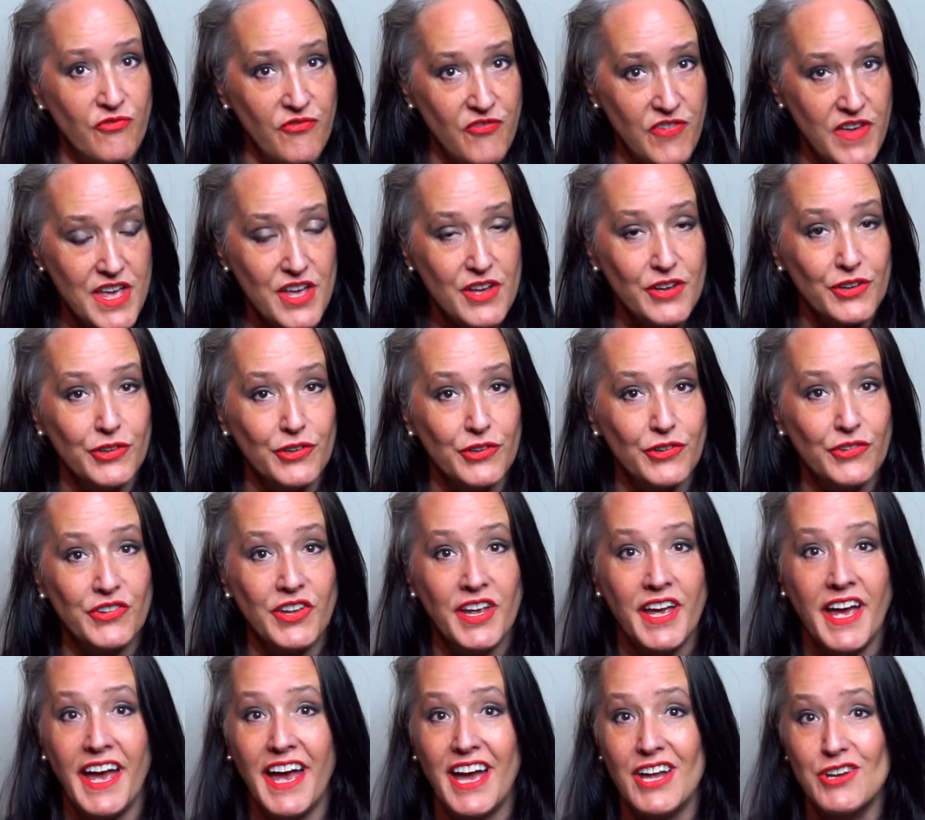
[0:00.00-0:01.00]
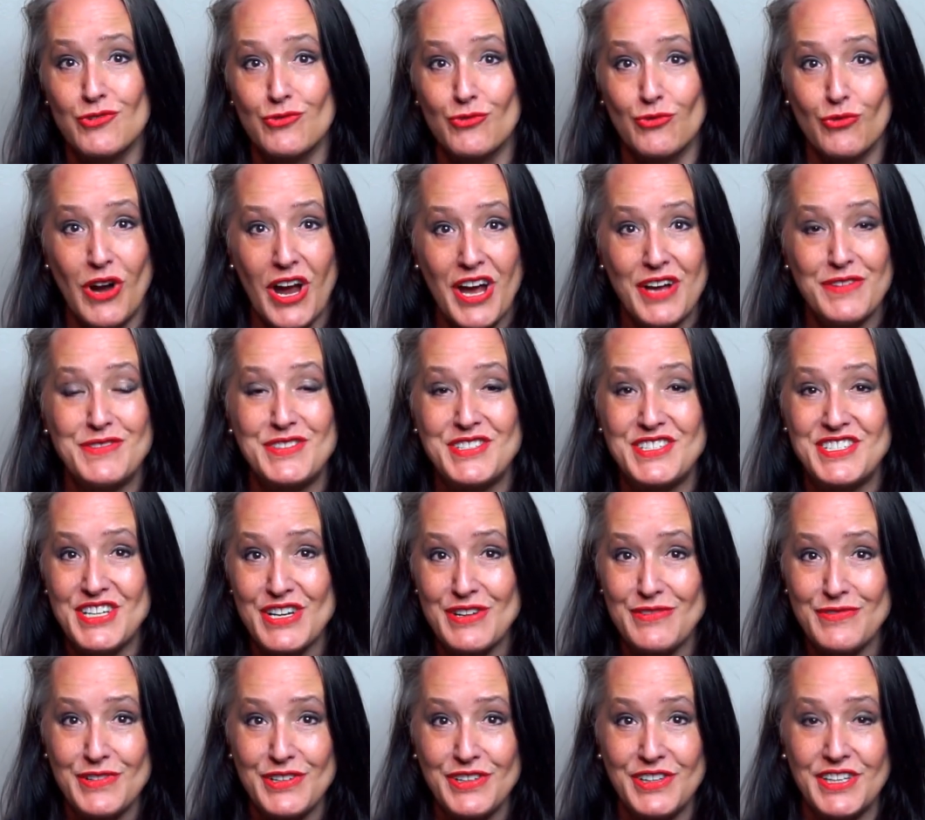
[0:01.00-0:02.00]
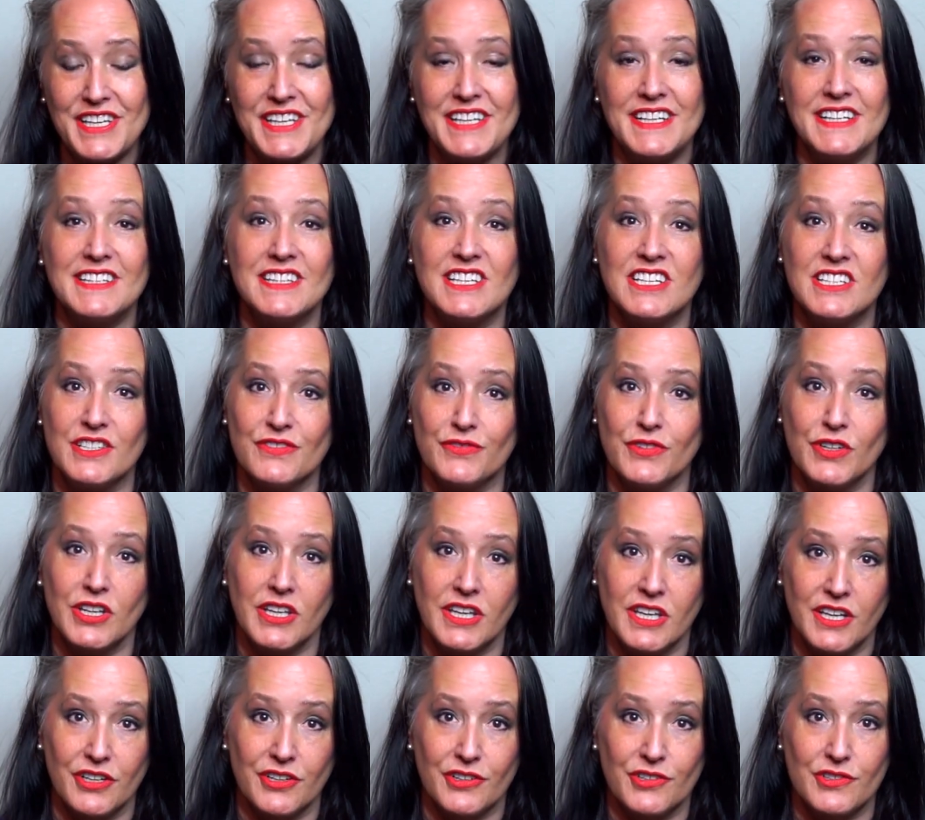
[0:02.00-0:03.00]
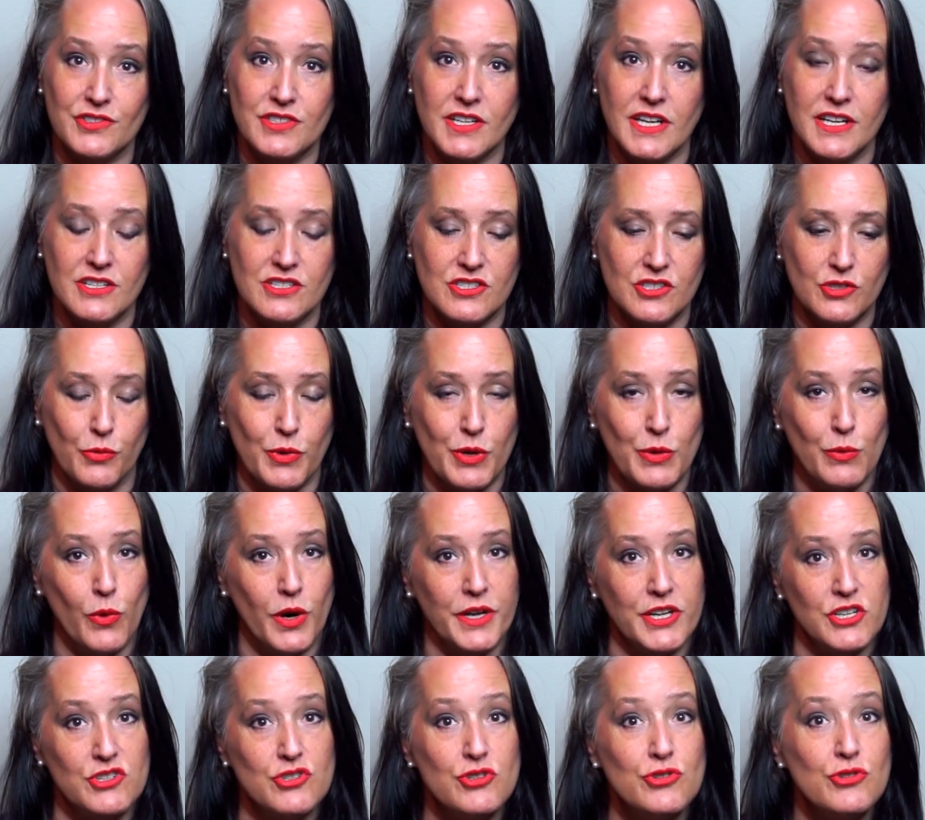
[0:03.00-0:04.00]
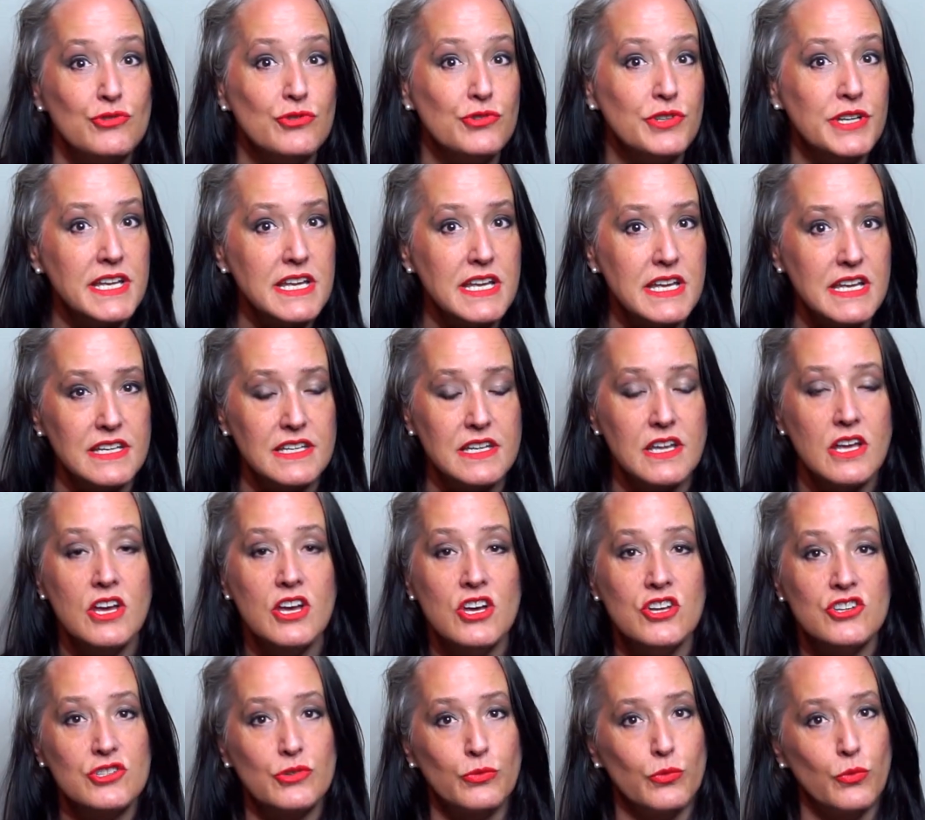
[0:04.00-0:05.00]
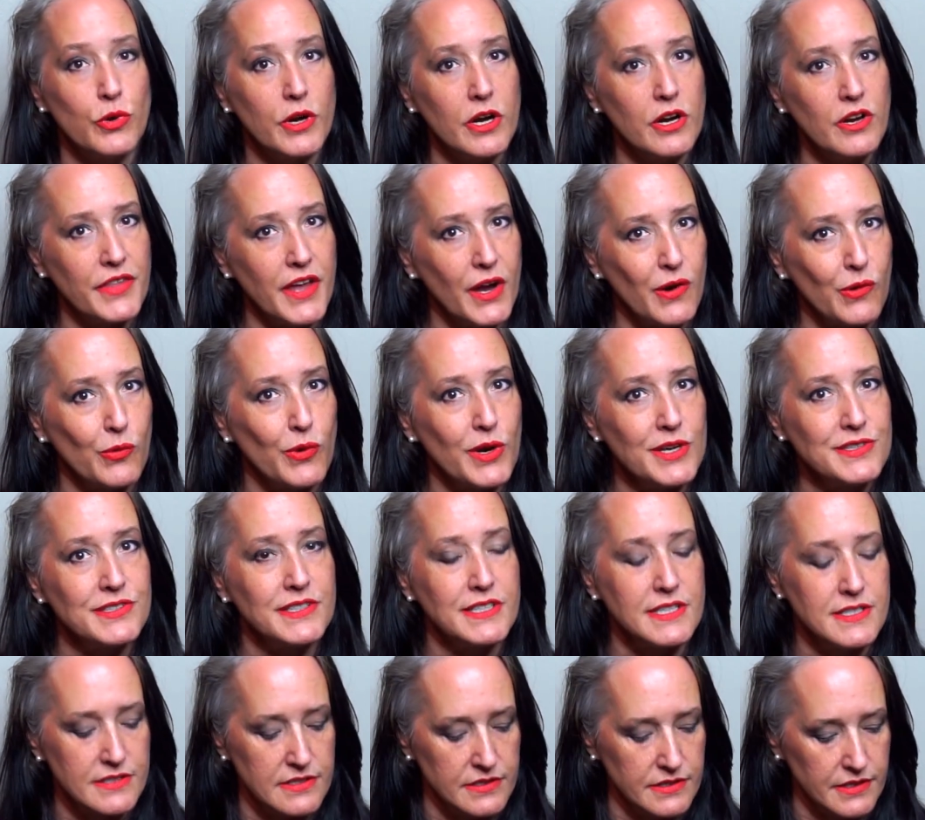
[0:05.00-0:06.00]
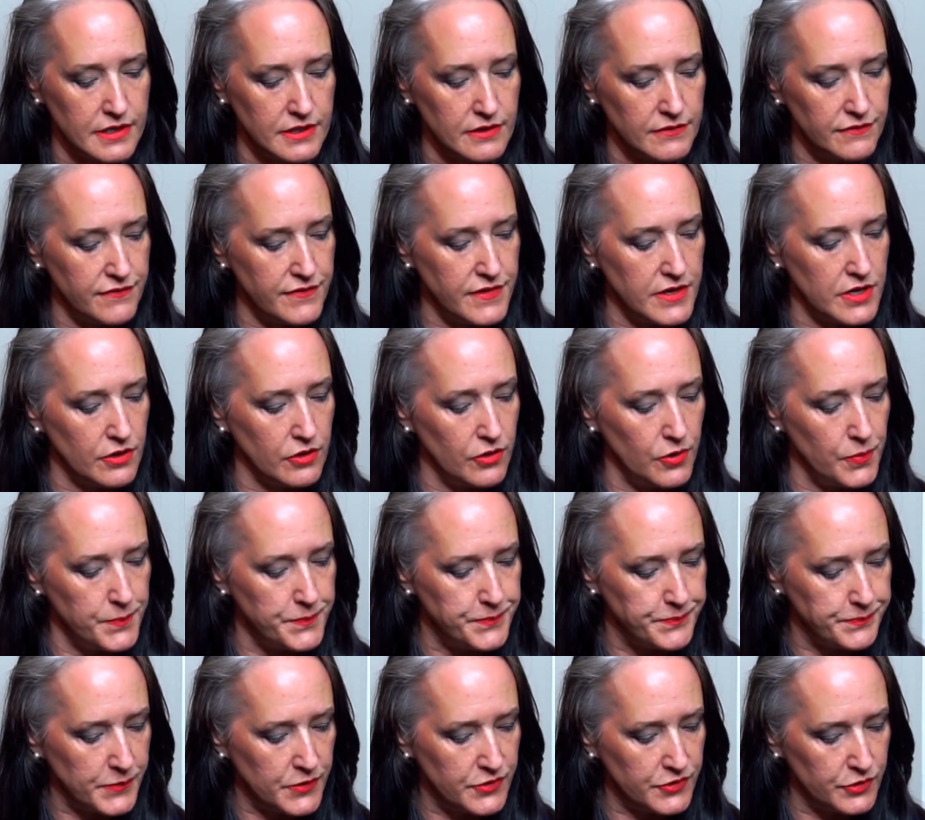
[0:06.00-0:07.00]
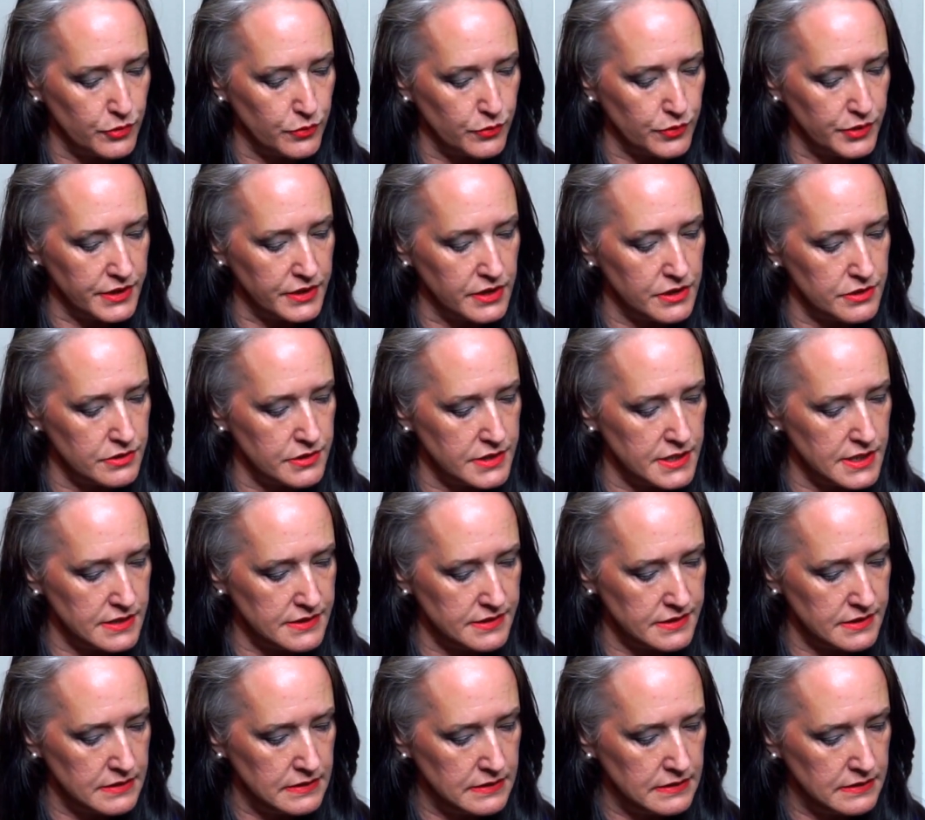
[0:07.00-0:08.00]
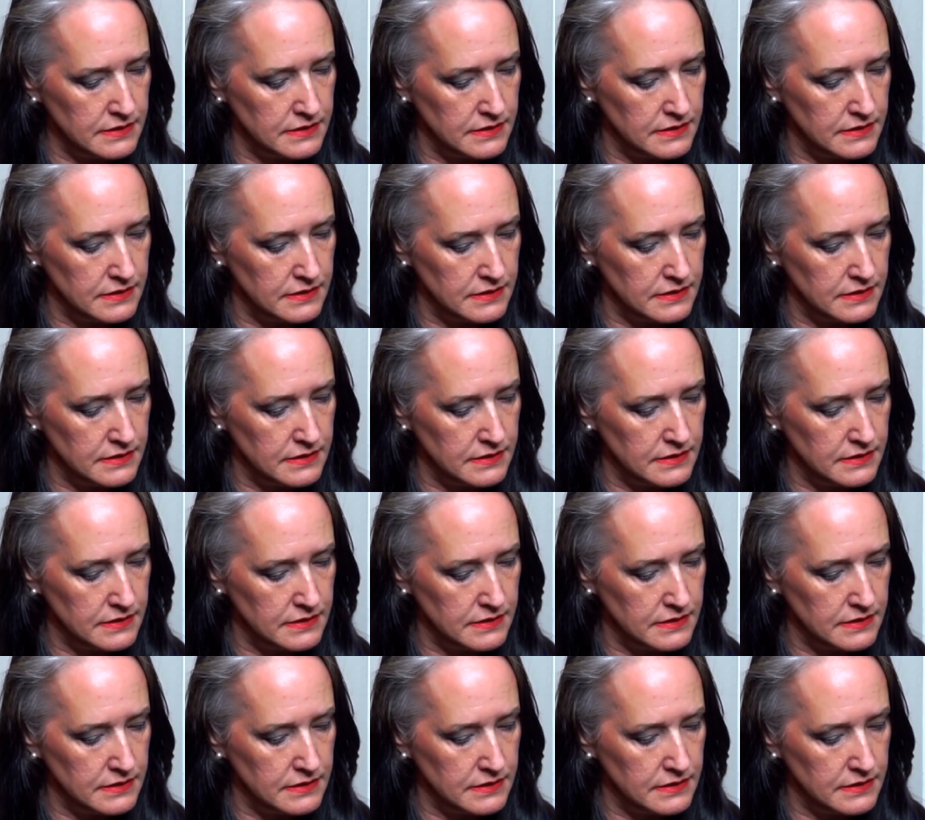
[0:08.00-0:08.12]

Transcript: feels and revs differently in the different gears. And so we want to tune in to where that resonance is going to feel. So we're going to do this.